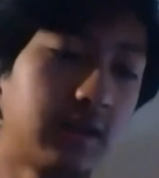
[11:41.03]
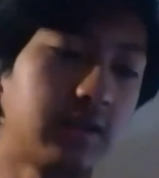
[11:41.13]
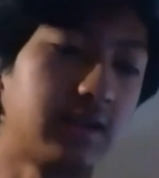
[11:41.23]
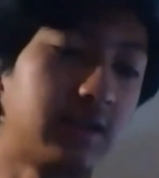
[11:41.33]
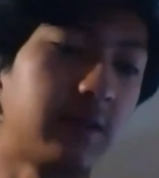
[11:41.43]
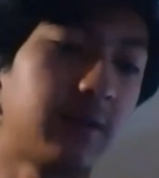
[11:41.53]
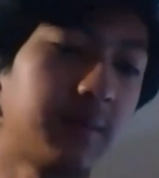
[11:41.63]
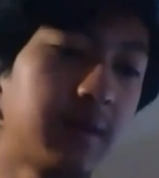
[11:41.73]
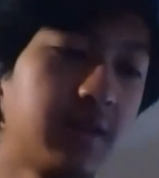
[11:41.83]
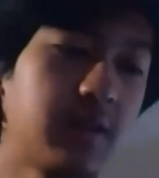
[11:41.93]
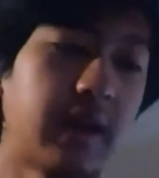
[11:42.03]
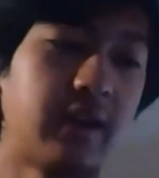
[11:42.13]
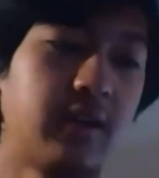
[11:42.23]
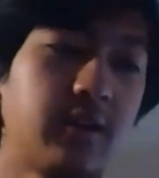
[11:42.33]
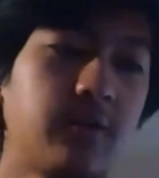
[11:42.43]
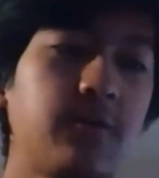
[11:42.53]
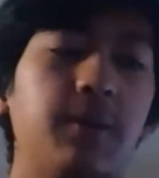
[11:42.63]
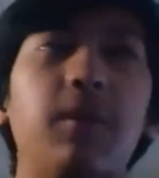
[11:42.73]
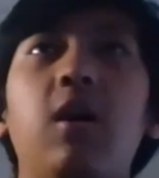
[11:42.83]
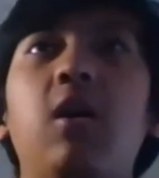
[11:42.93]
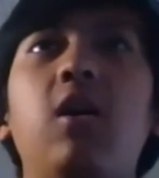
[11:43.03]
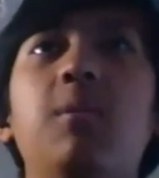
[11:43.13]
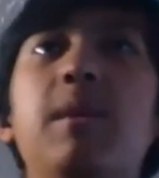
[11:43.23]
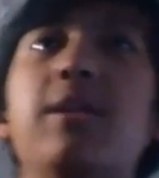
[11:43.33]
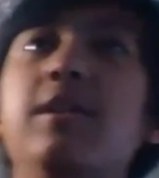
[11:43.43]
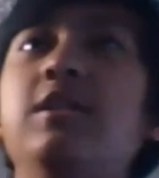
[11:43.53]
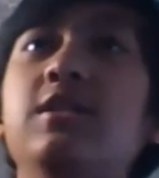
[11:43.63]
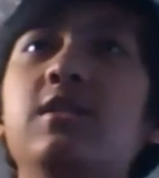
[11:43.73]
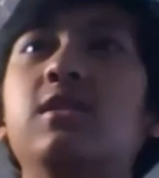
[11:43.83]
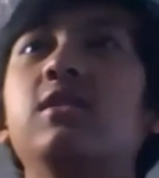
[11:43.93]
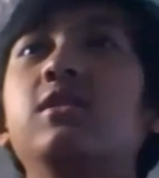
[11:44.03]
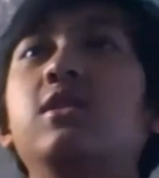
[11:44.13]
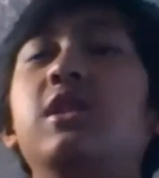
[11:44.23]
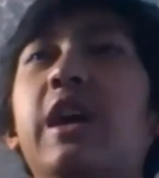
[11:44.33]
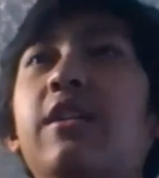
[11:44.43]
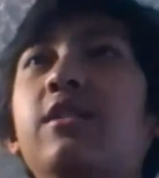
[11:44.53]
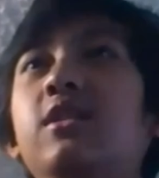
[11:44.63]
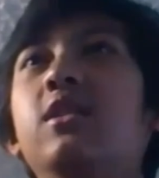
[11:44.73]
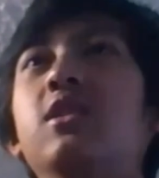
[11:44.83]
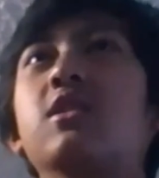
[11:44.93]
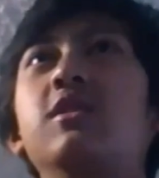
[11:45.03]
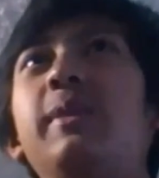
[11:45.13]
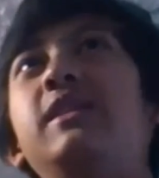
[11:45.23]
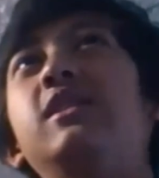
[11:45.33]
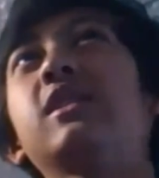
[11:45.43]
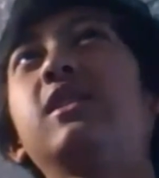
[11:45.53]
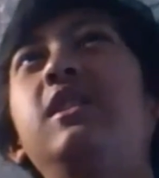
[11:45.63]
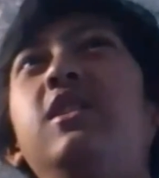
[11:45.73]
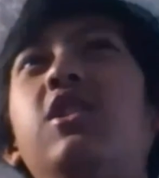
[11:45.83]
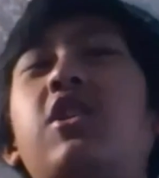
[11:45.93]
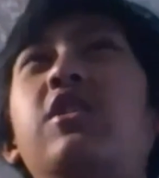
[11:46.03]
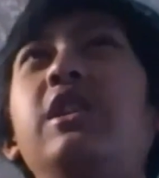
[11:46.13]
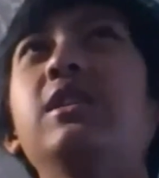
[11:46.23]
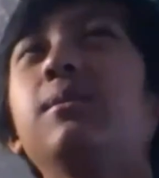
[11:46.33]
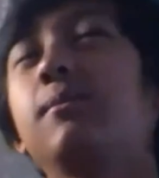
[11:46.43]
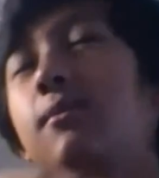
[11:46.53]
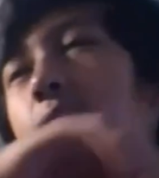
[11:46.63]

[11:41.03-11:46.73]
lazy CFOP method. I learned from all methods together. So basically learning